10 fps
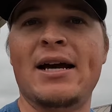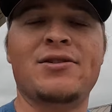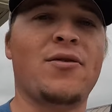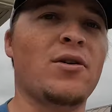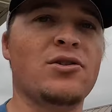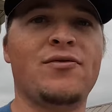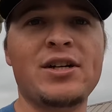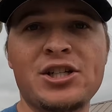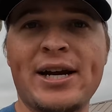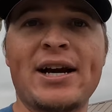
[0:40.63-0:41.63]
as far as
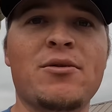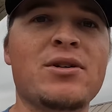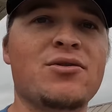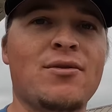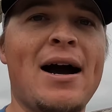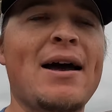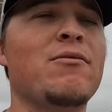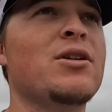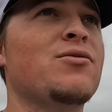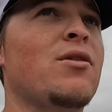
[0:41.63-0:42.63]
fish care, what's right
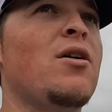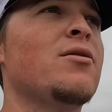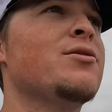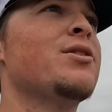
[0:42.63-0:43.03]
and what's wrong.